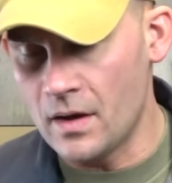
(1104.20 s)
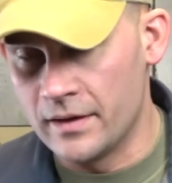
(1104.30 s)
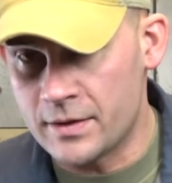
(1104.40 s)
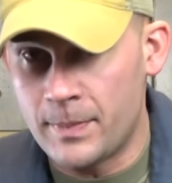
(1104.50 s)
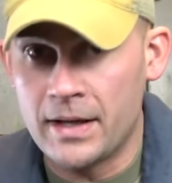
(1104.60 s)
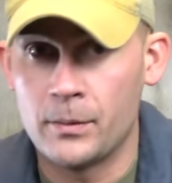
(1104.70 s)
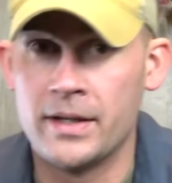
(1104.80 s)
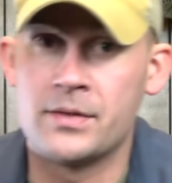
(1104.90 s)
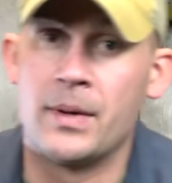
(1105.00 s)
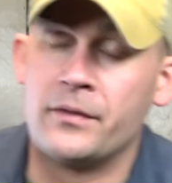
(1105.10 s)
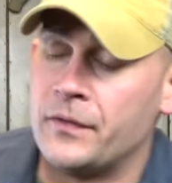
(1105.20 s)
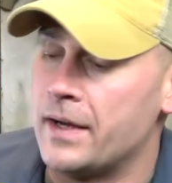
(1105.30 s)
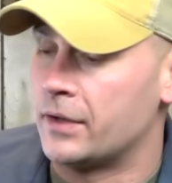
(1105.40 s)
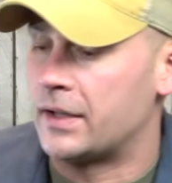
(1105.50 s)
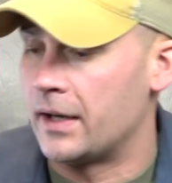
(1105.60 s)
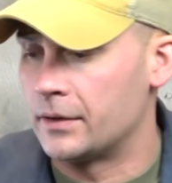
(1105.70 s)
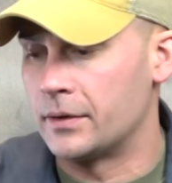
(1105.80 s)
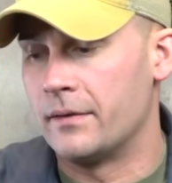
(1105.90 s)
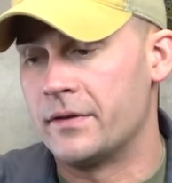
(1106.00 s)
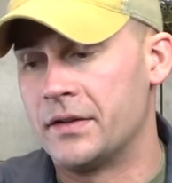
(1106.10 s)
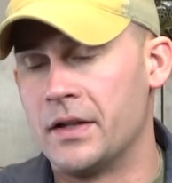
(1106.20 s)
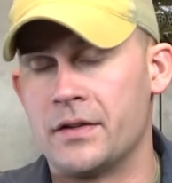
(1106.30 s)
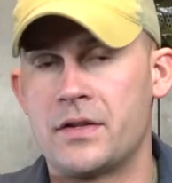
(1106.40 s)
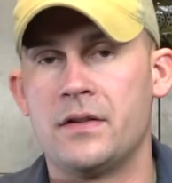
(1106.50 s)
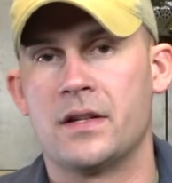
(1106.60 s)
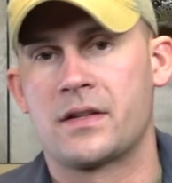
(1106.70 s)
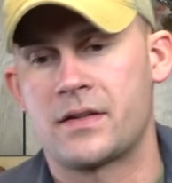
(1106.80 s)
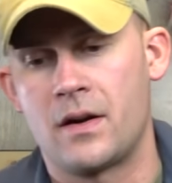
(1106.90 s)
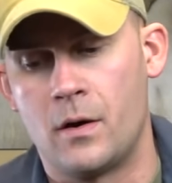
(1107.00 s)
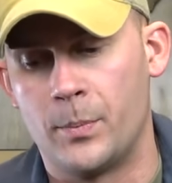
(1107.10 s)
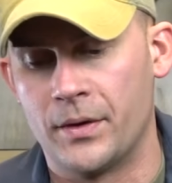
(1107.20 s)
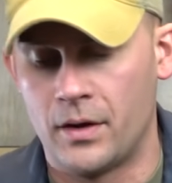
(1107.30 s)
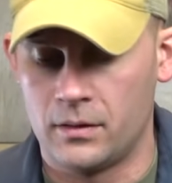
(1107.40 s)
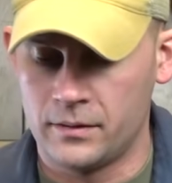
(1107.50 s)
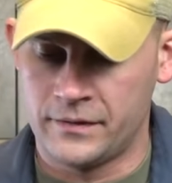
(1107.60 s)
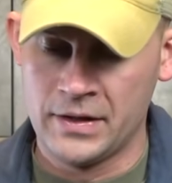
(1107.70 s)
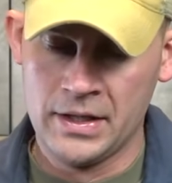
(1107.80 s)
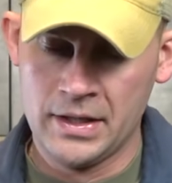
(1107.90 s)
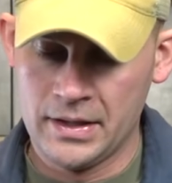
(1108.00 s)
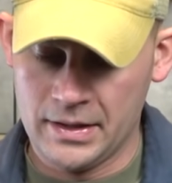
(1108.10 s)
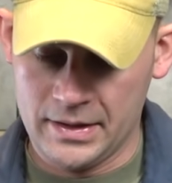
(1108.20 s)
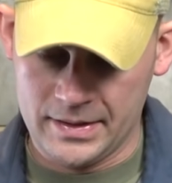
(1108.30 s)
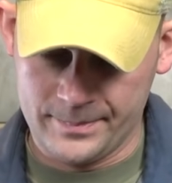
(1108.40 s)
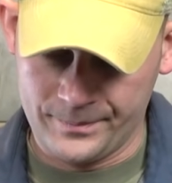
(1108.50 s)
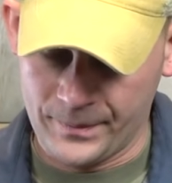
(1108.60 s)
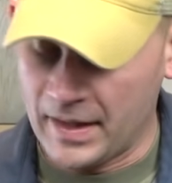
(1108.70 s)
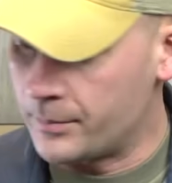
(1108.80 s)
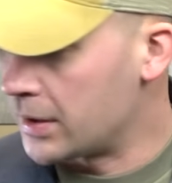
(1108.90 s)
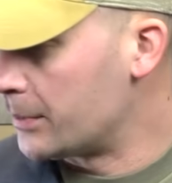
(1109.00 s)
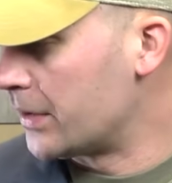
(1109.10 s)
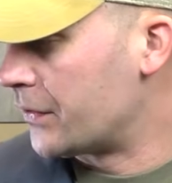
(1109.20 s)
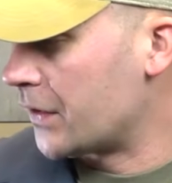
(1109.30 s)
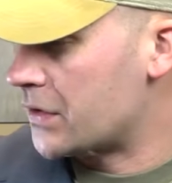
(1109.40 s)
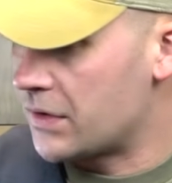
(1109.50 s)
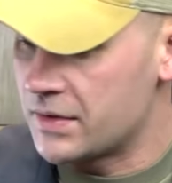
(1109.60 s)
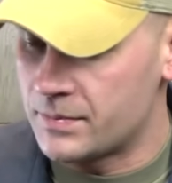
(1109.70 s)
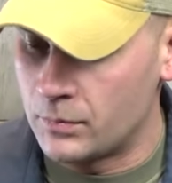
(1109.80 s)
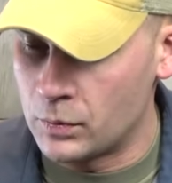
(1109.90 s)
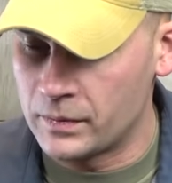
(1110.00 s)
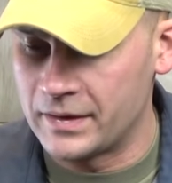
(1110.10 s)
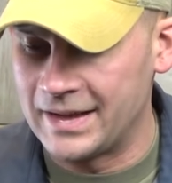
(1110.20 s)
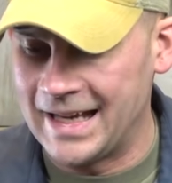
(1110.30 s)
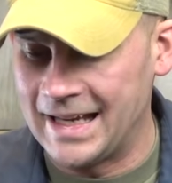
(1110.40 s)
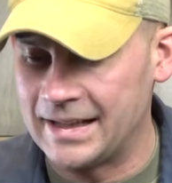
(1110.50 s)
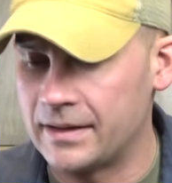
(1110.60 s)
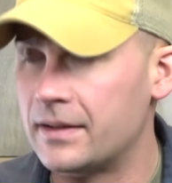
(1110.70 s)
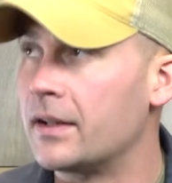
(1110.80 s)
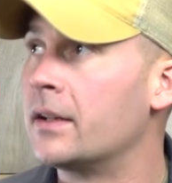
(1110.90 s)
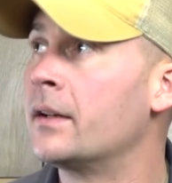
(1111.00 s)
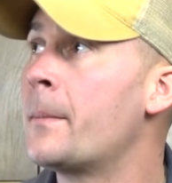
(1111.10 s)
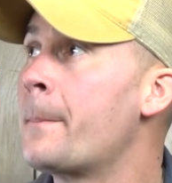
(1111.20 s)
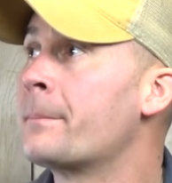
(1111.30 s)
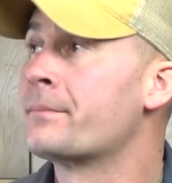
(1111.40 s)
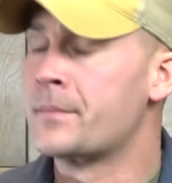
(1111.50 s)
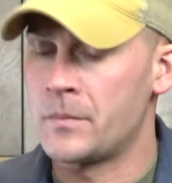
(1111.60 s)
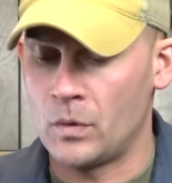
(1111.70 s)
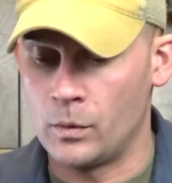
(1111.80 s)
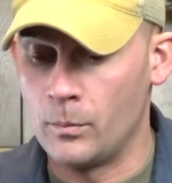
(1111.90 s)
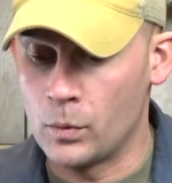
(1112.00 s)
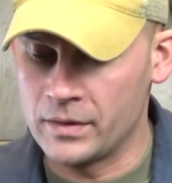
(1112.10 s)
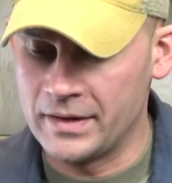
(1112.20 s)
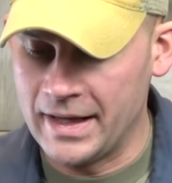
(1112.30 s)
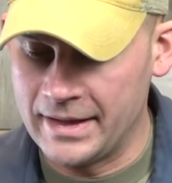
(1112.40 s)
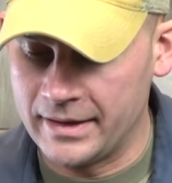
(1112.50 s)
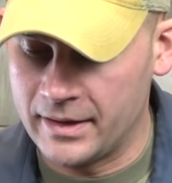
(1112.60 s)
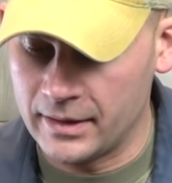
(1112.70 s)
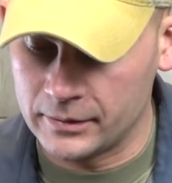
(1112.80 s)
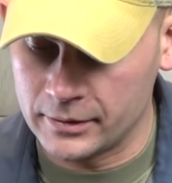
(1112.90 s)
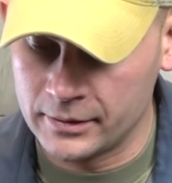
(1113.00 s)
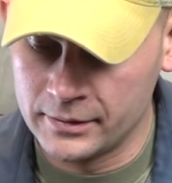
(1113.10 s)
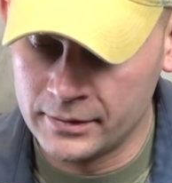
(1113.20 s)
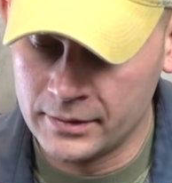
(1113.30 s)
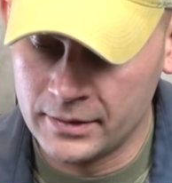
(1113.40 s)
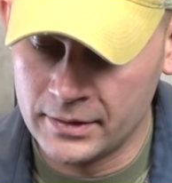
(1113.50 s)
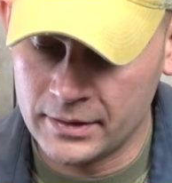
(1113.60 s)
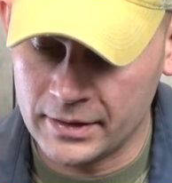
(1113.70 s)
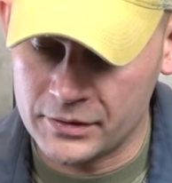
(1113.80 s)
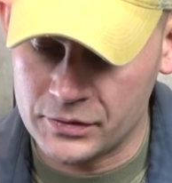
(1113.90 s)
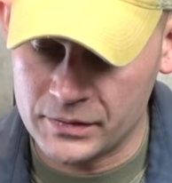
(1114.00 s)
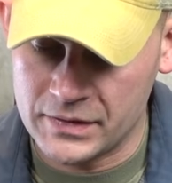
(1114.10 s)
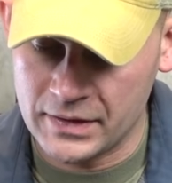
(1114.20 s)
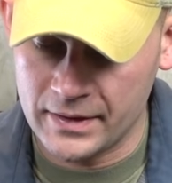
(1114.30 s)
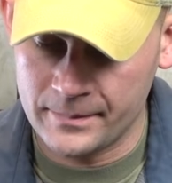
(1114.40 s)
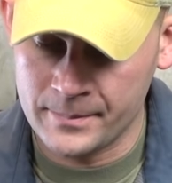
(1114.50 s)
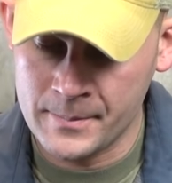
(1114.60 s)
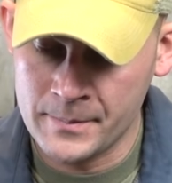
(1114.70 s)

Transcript: This, by the way, is my favorite color of the dungeon, this sculpin olive. I probably fish this more than anything, or more than any color, I should say.